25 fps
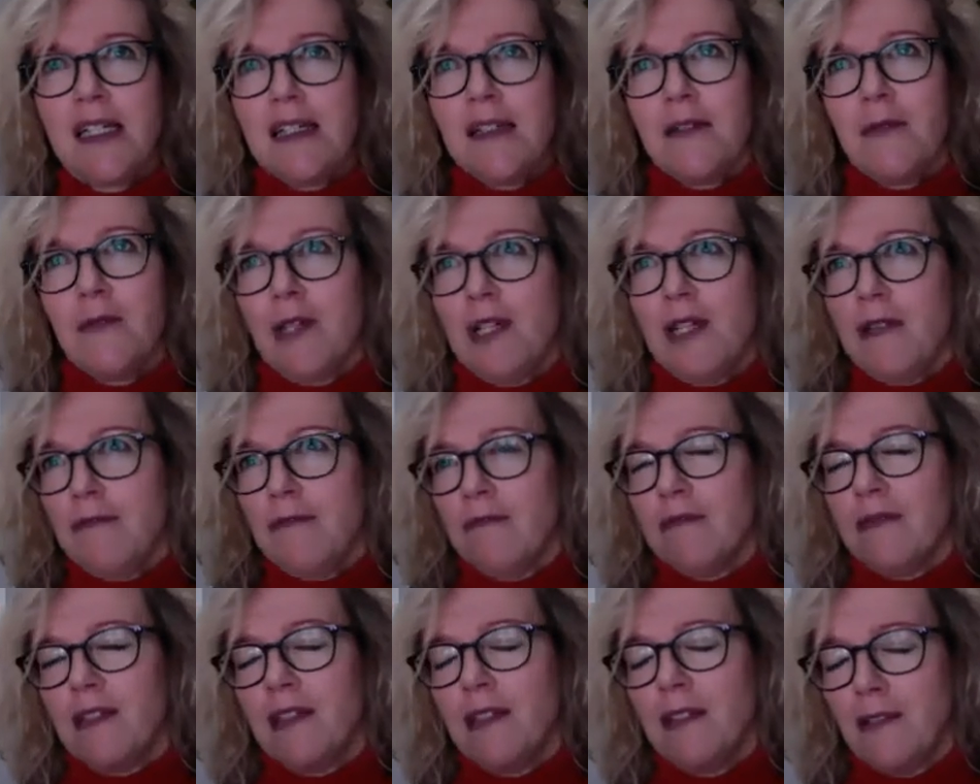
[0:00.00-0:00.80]
well,
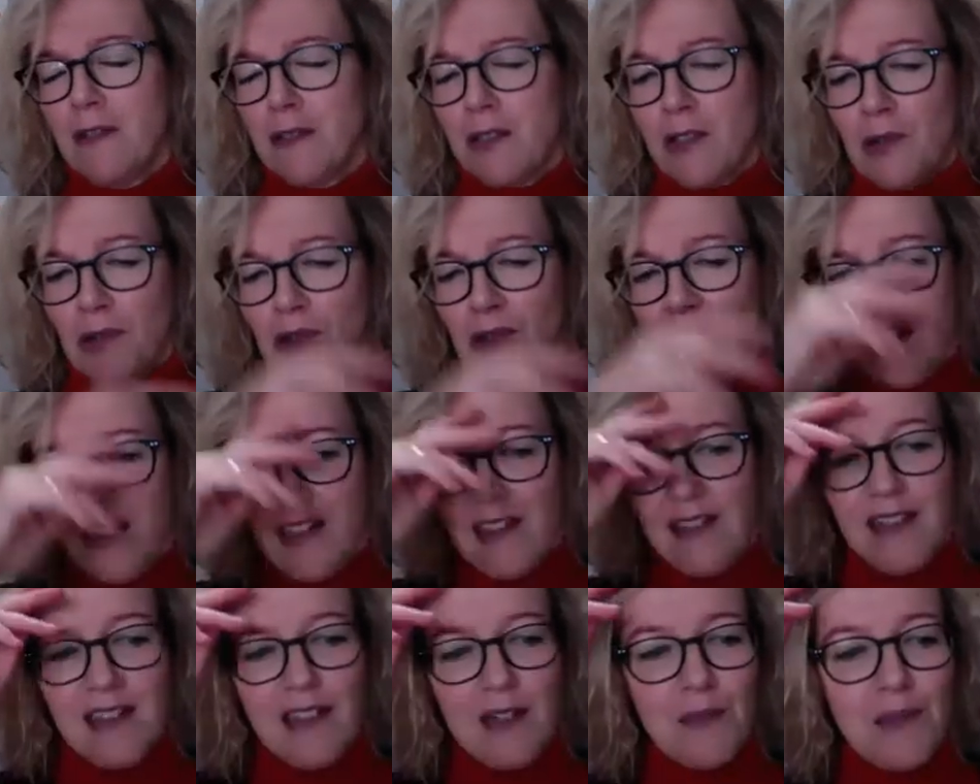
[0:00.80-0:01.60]
I don't know
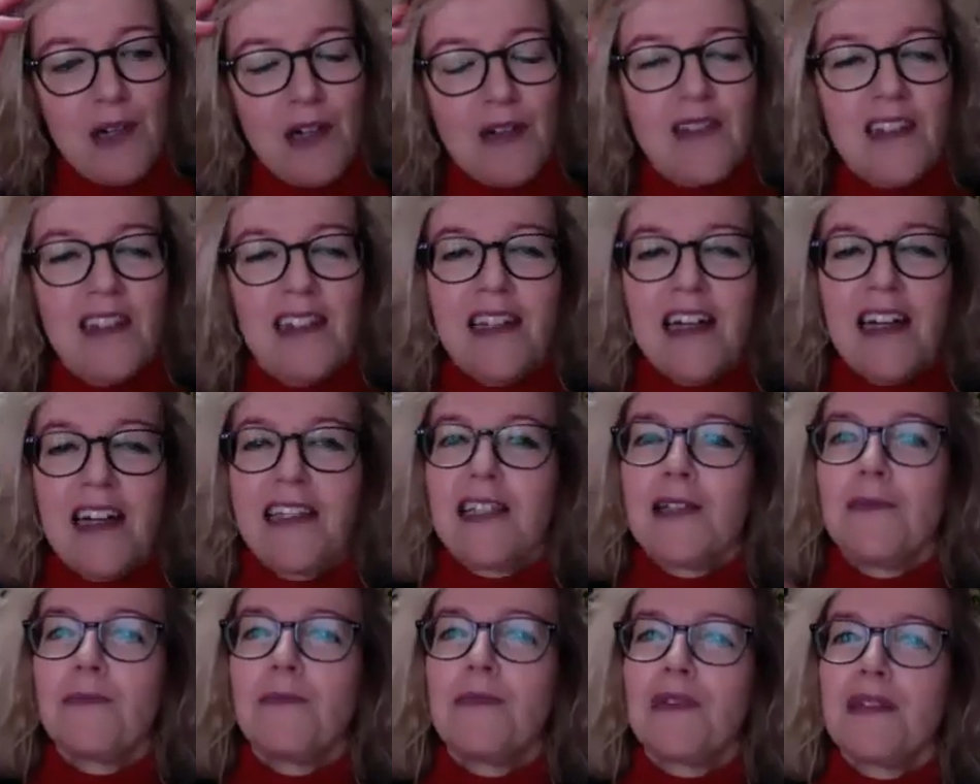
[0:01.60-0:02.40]
anything about
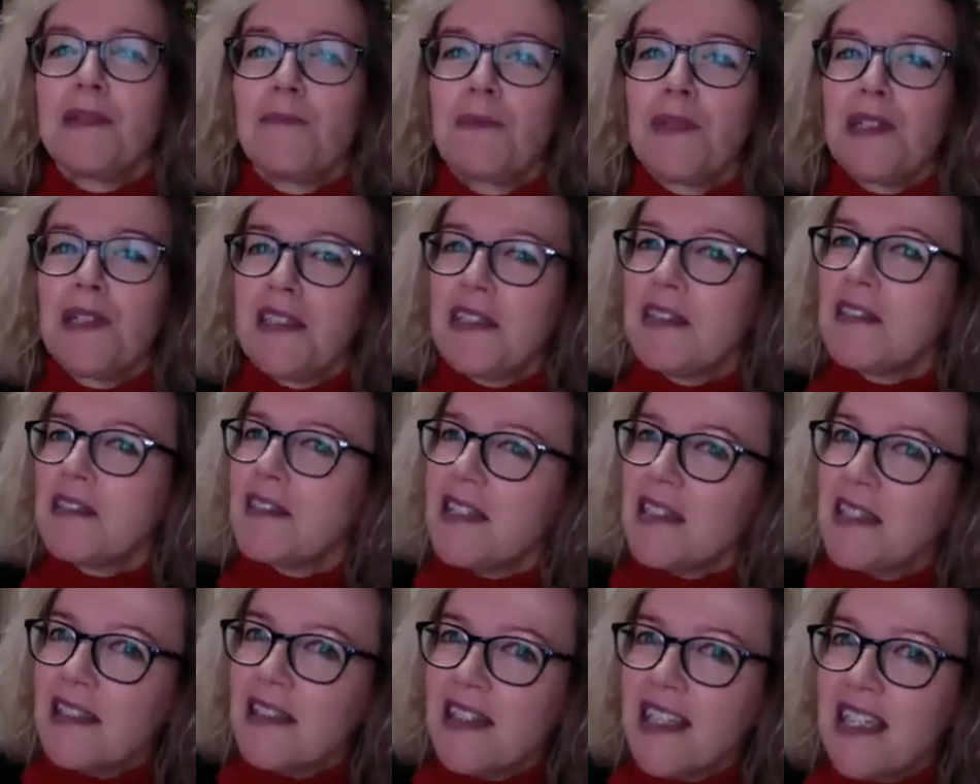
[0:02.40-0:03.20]
enlightenment, but
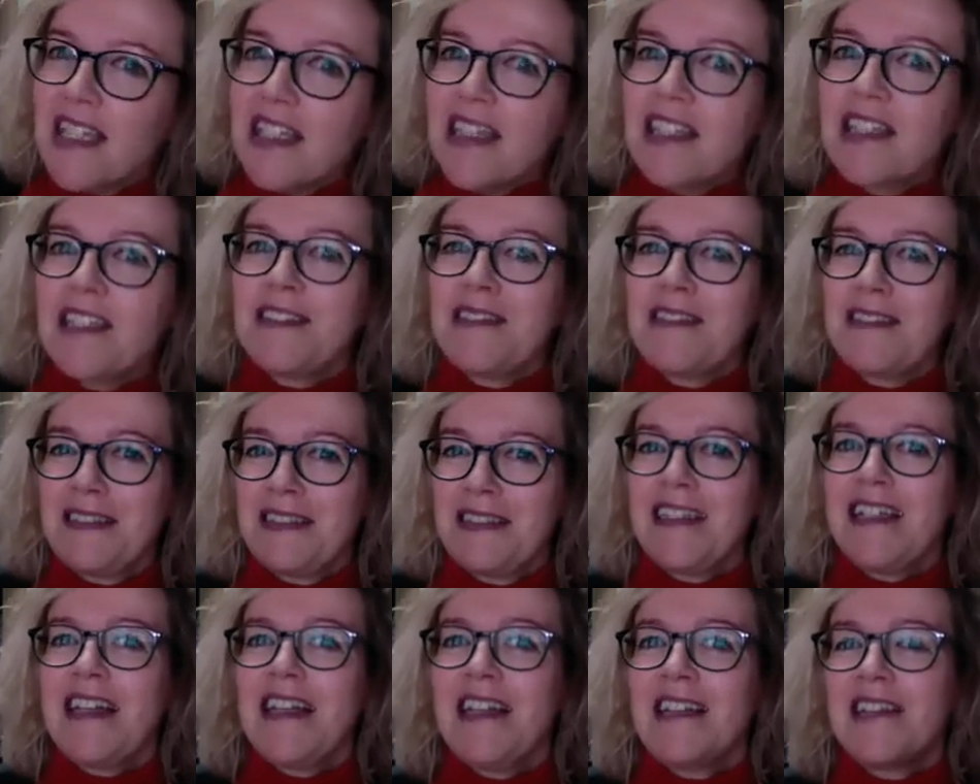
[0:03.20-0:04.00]
I think
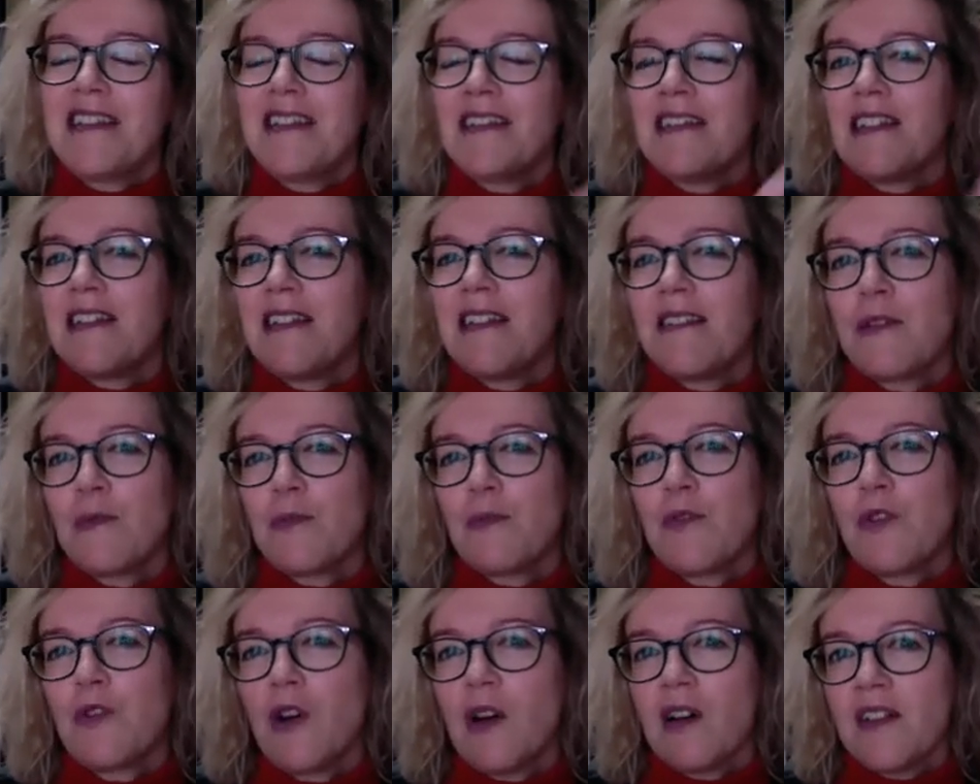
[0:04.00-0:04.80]
it's a
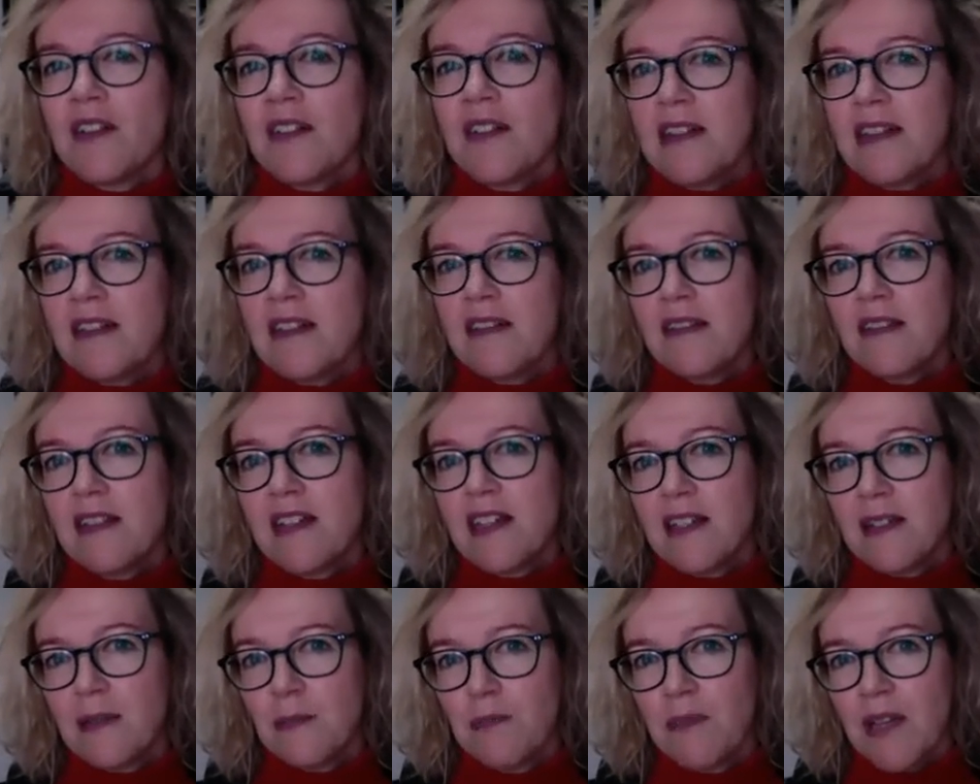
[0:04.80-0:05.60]
process
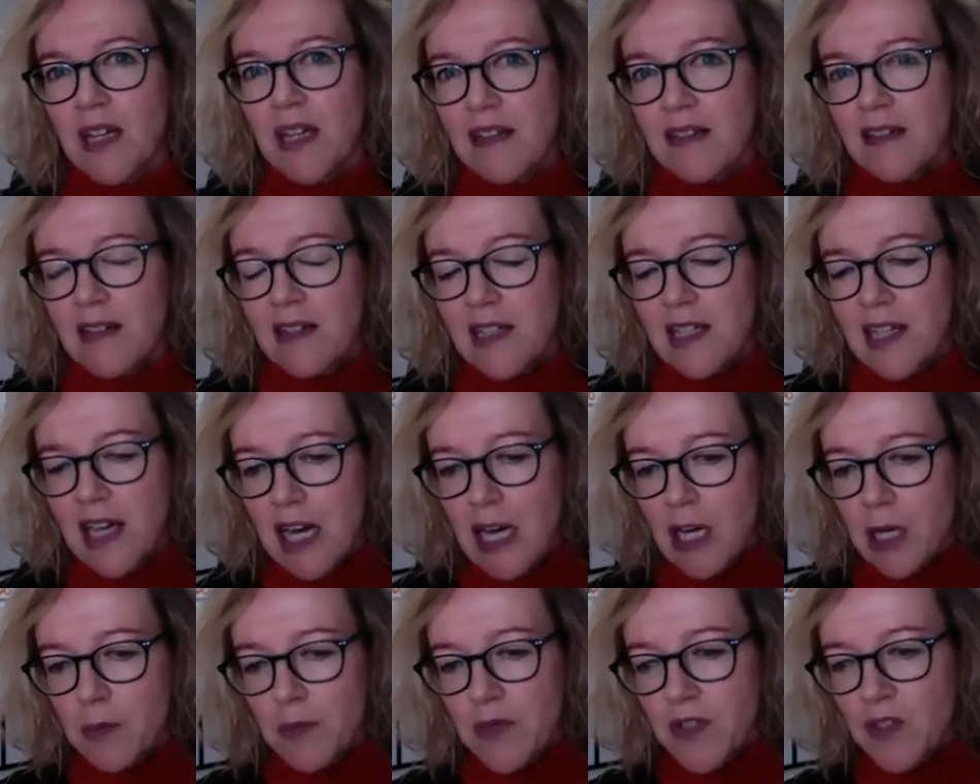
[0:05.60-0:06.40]
that basically
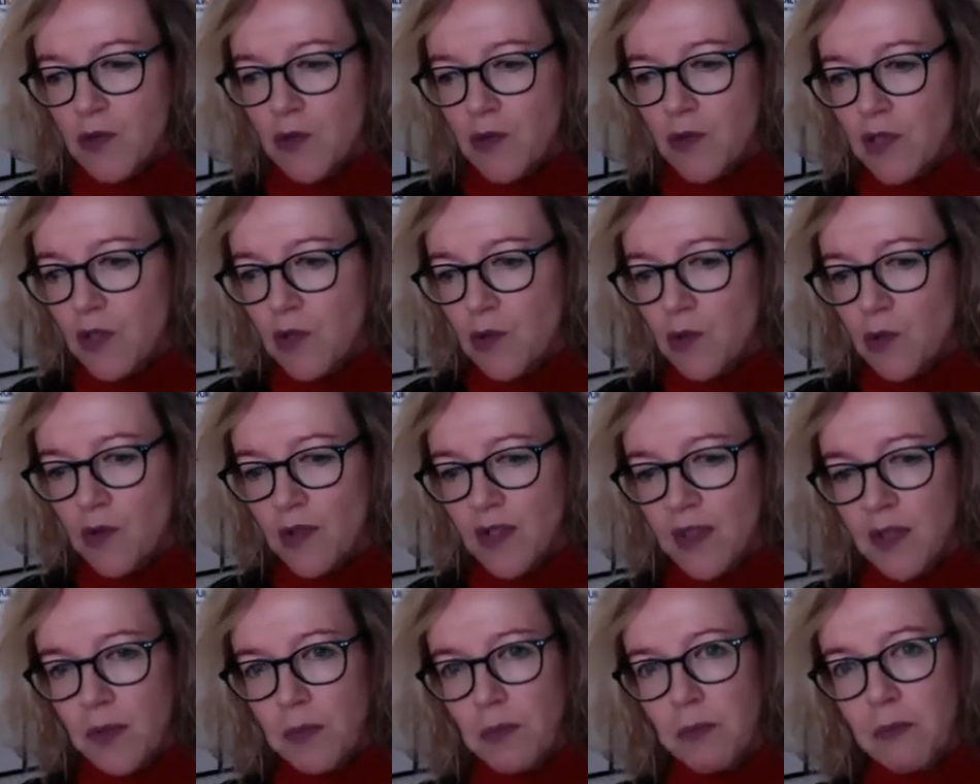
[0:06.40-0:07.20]
helps you to
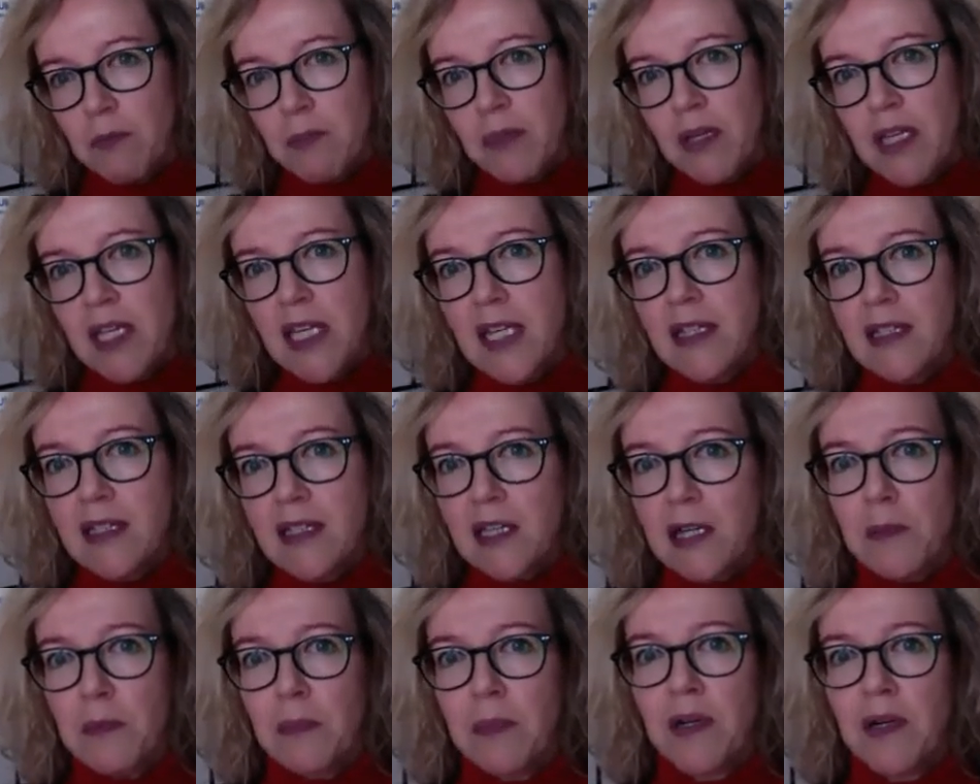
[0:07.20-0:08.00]
speed
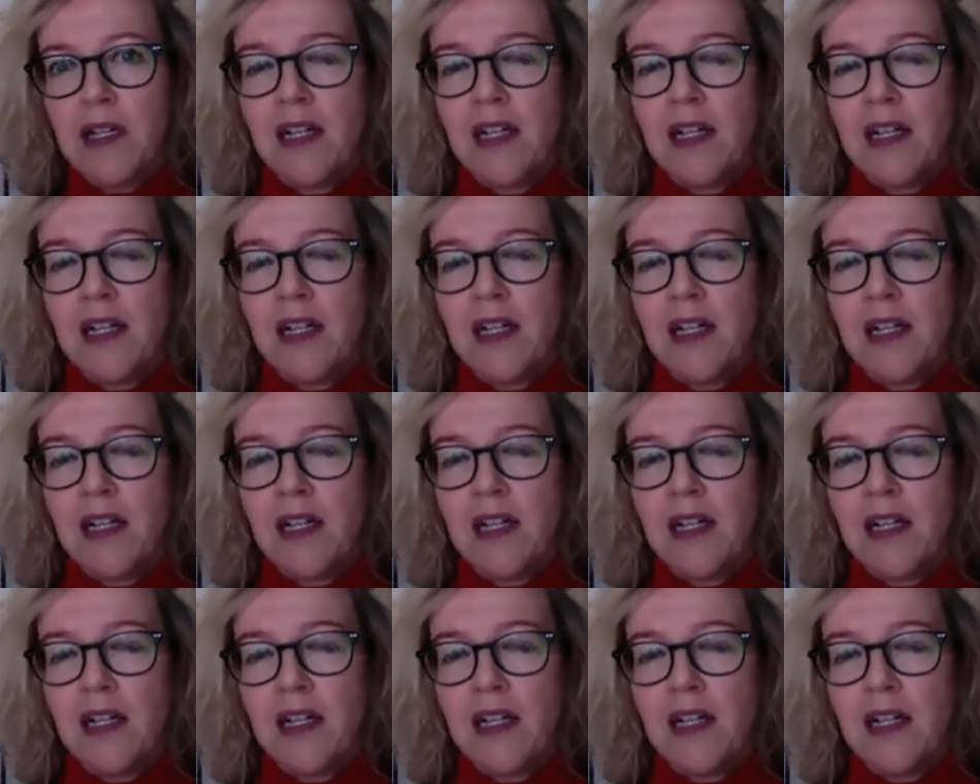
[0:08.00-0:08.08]
up